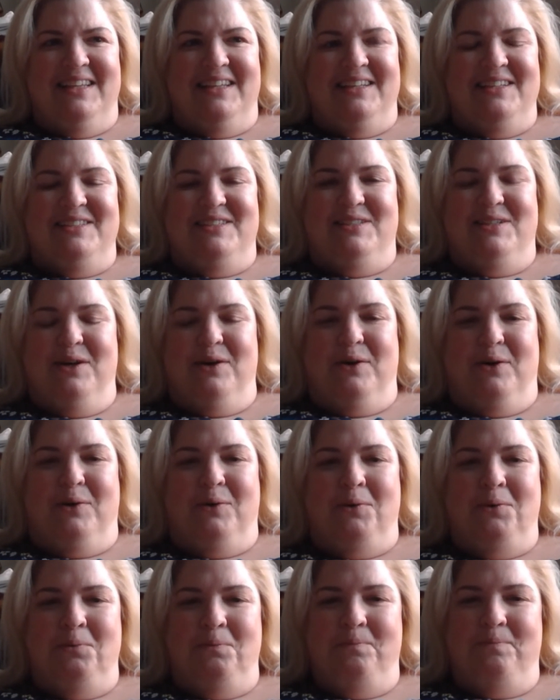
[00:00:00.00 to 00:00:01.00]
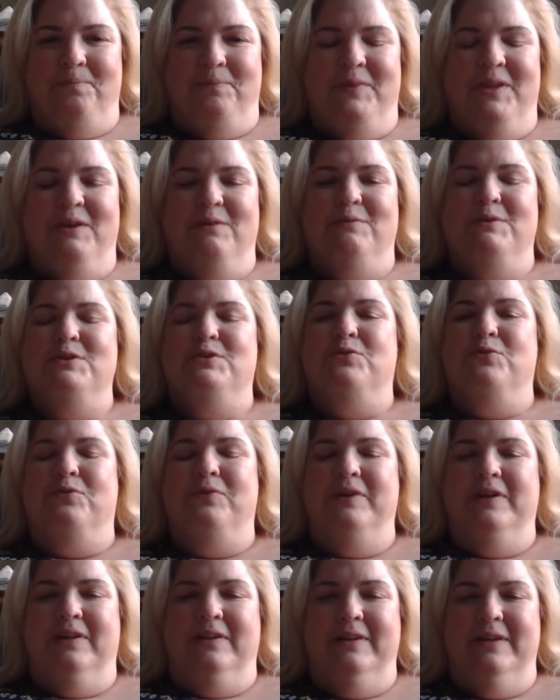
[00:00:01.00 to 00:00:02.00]
So it was
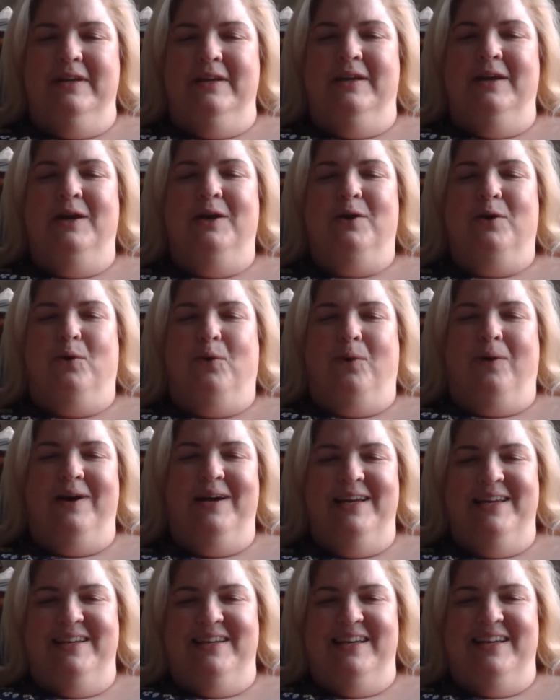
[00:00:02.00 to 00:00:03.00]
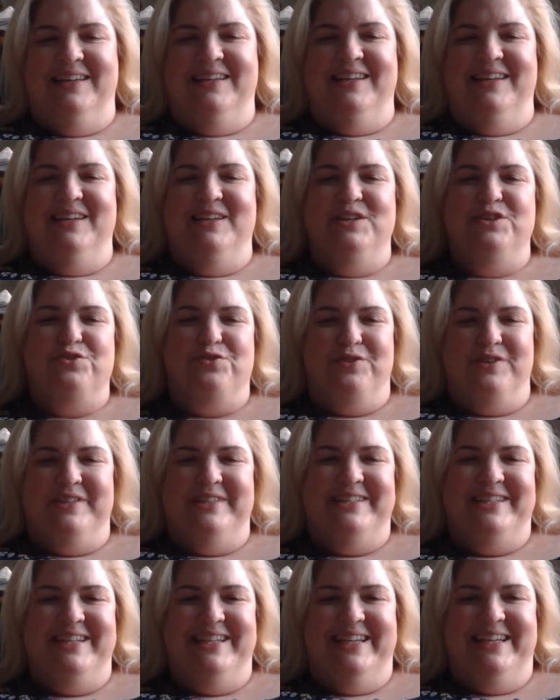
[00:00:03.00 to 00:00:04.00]
really quite an
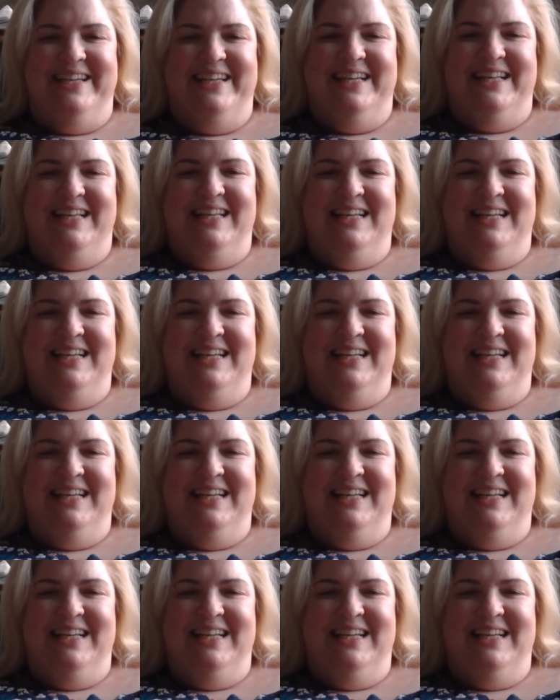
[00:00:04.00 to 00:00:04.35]
interesting